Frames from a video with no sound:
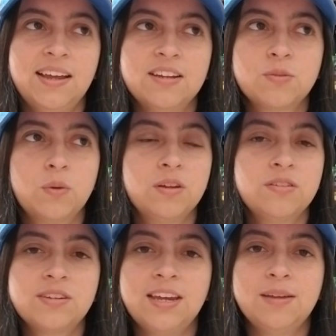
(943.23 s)
it's one of
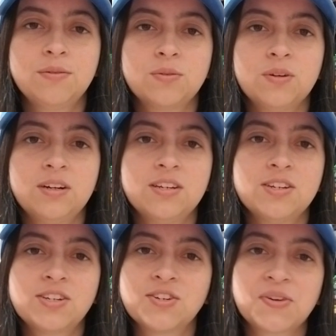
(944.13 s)
those games where it's
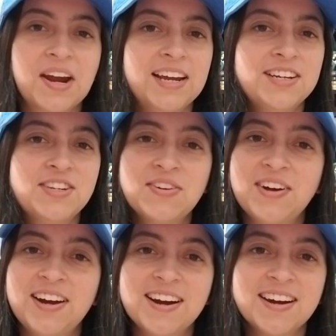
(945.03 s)
just trying too
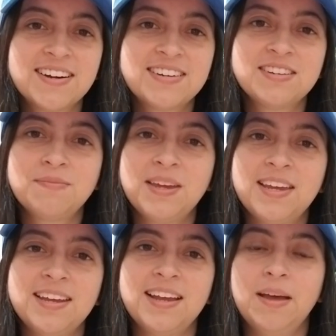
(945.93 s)
hard to
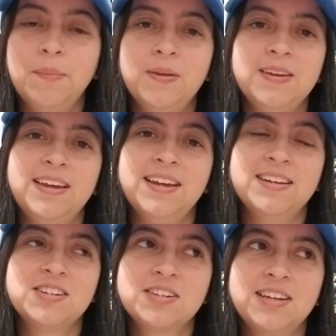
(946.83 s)
make it epic, and
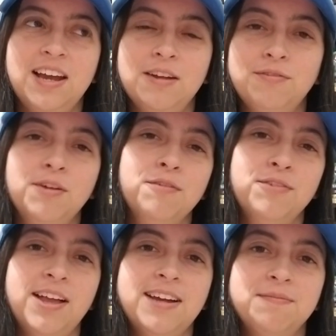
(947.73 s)
it just kind of fell
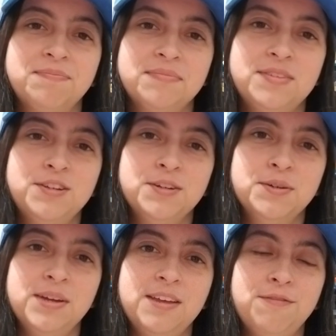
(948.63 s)
flat.
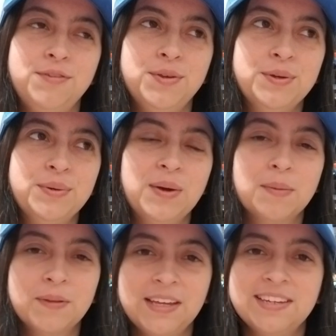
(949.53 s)
So if you
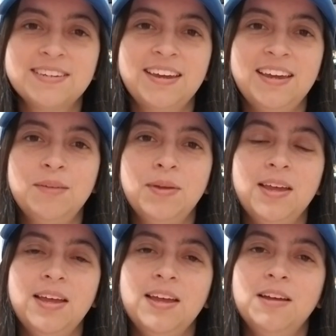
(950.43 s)
are playing this game,
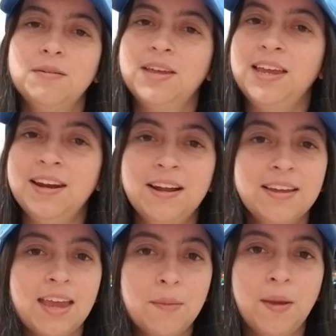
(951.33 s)
get it
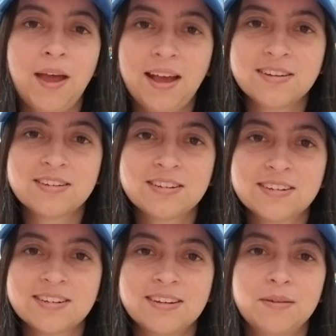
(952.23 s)
on Game
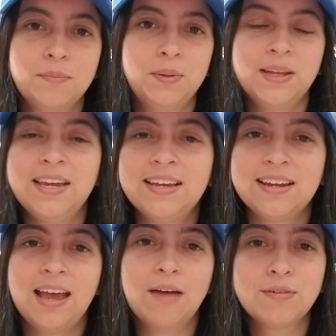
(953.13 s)
Pass, play
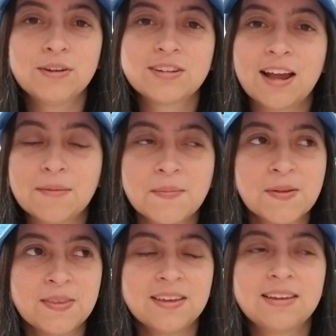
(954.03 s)
it, have a good time
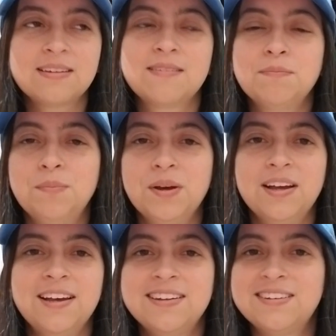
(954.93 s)
with it,
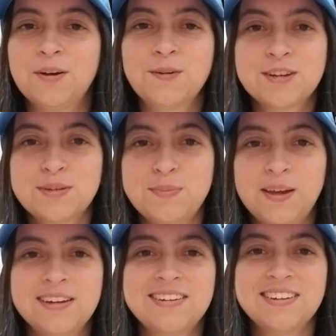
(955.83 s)
but don't
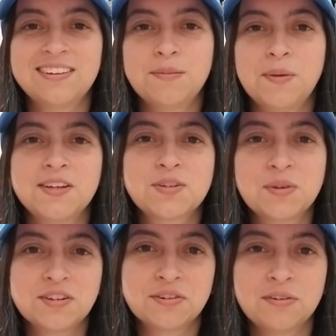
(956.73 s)
expect the best
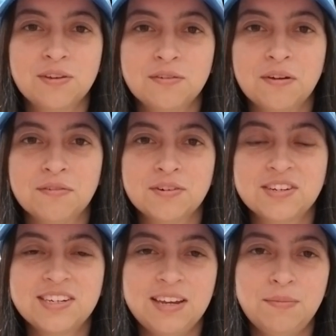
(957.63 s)
racer you've ever
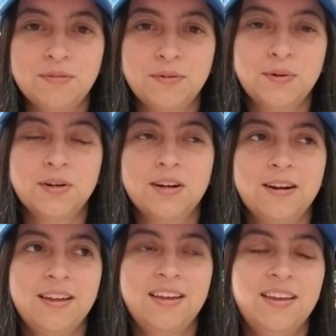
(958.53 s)
seen
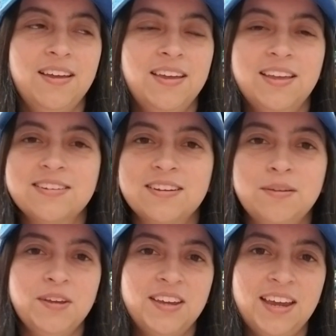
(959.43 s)
before. It's
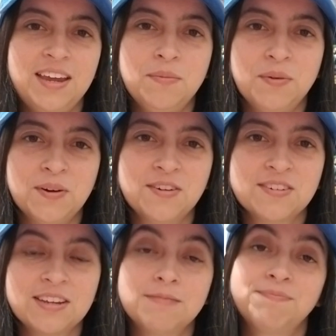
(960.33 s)
be a game where you're
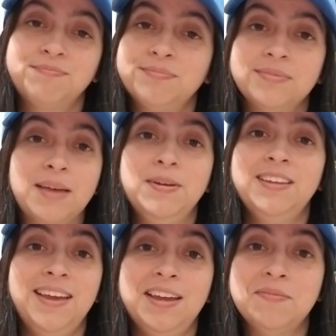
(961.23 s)
just like, I beat
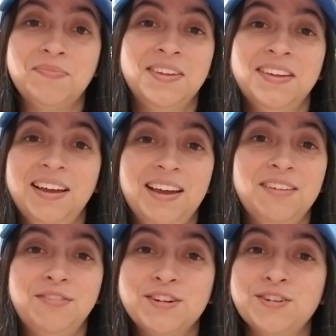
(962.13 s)
the game.
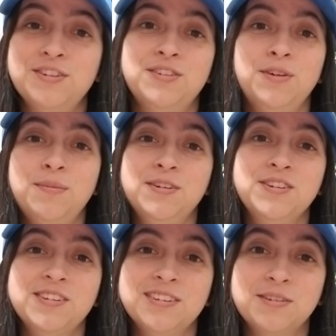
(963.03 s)
I finished all the story
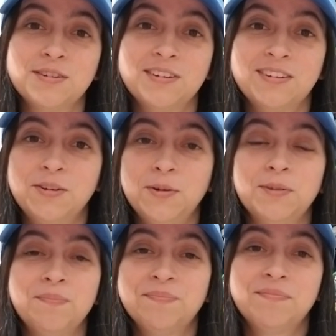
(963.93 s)
missions.
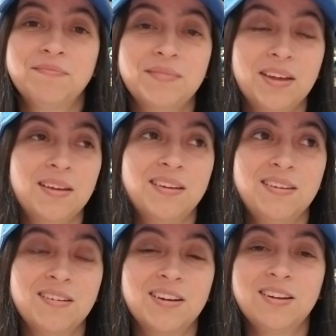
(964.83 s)
Cool.
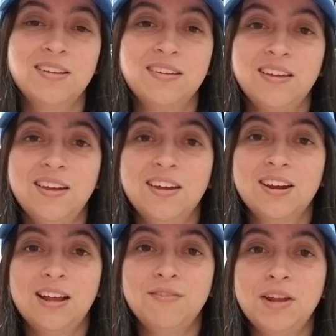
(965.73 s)
You're gonna
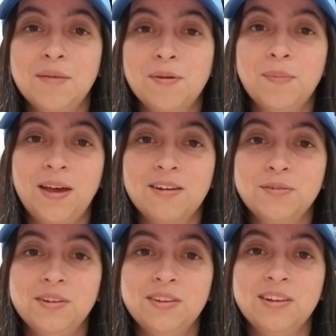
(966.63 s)
have an epic
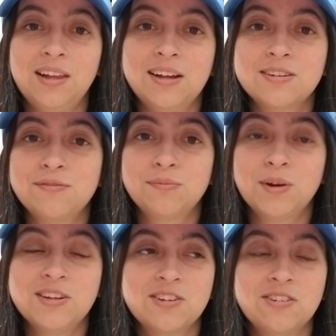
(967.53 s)
battle with the last
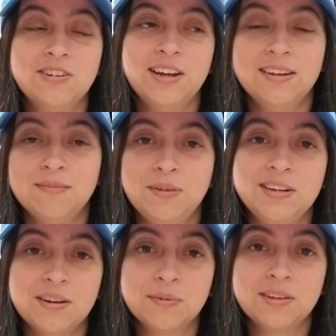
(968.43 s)
racer and be
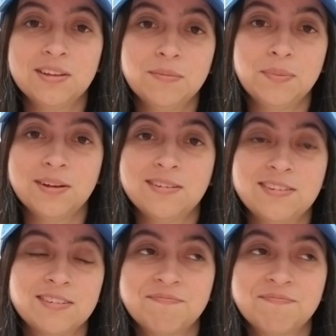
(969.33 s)
done with it, but